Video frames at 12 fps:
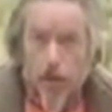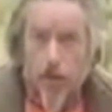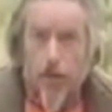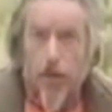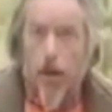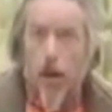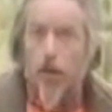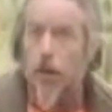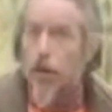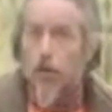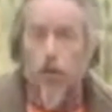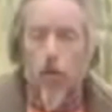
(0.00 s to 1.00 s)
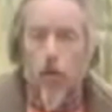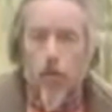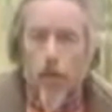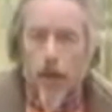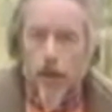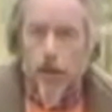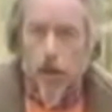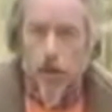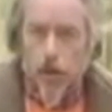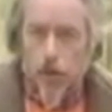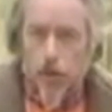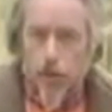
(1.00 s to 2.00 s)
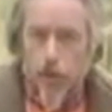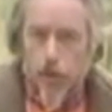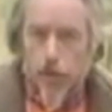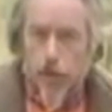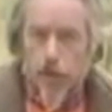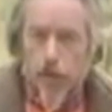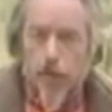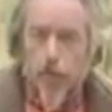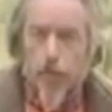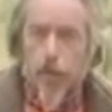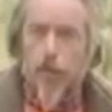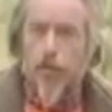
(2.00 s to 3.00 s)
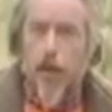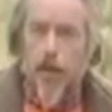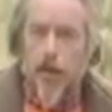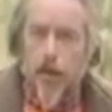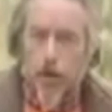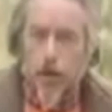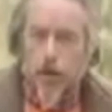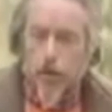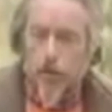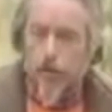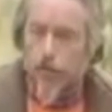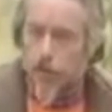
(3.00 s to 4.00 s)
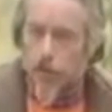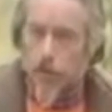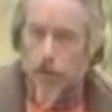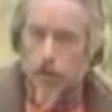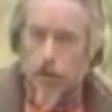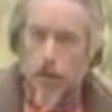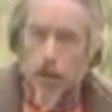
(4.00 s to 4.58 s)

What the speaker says: there are not all my unconscious processes, both psychological and physical.